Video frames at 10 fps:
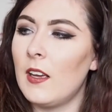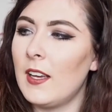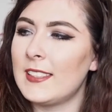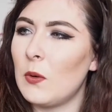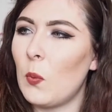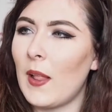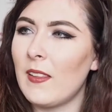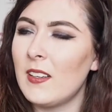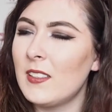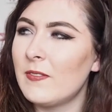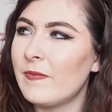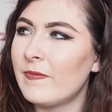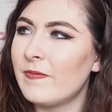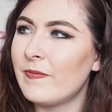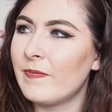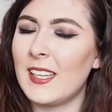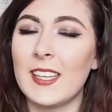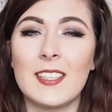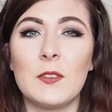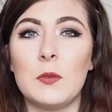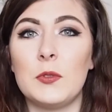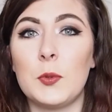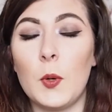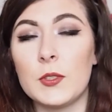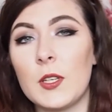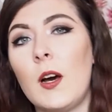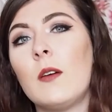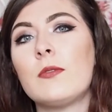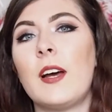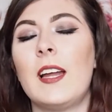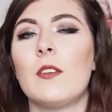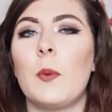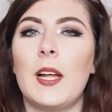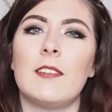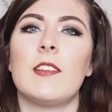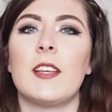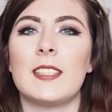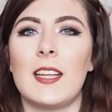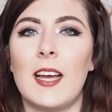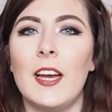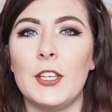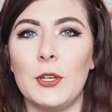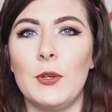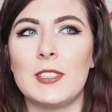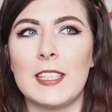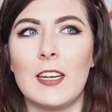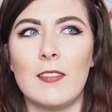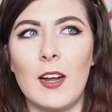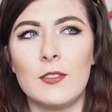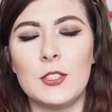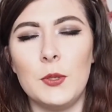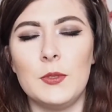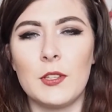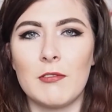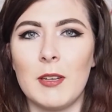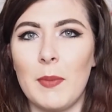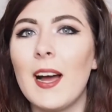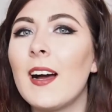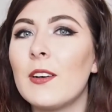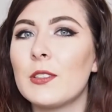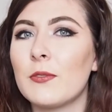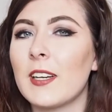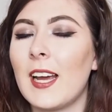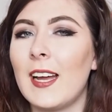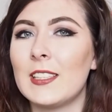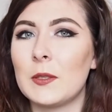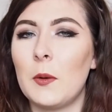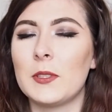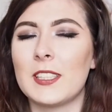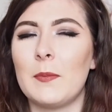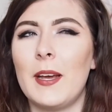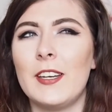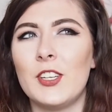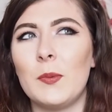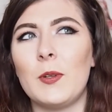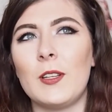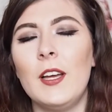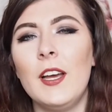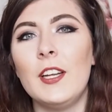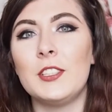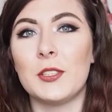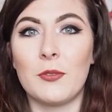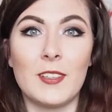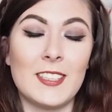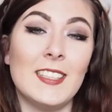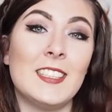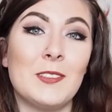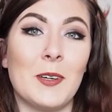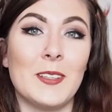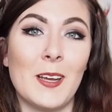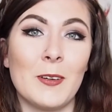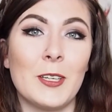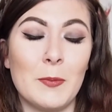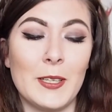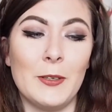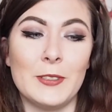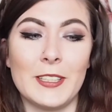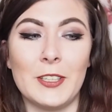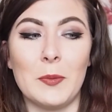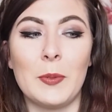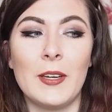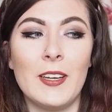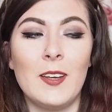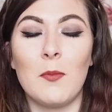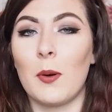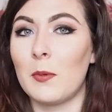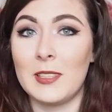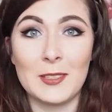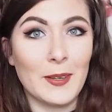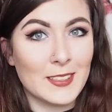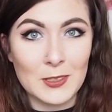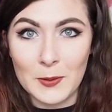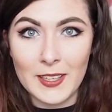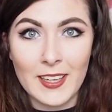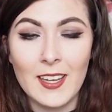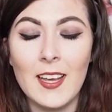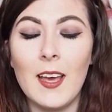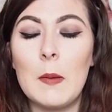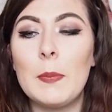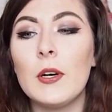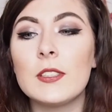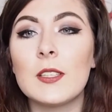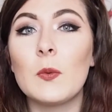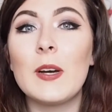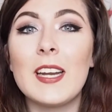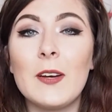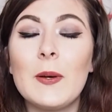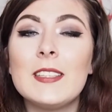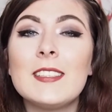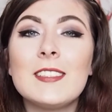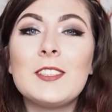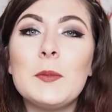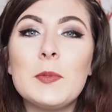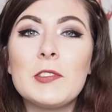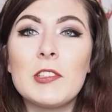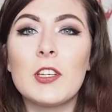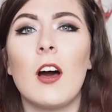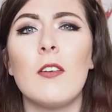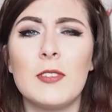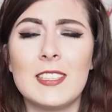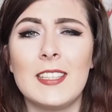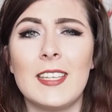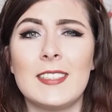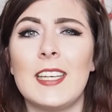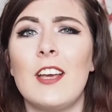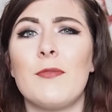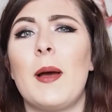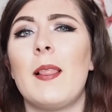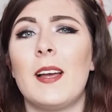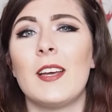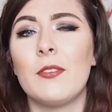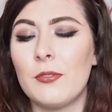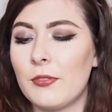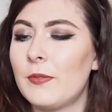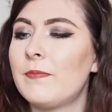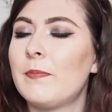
is it Weller? Like Schwarzkopf and Weller and things like that are usually around £2 to £3 for a can, so I wasn't going to pay double just for a scented one that I'm going to be using up probably twice as quick. But when I went to Superdrug, obviously they saved my life.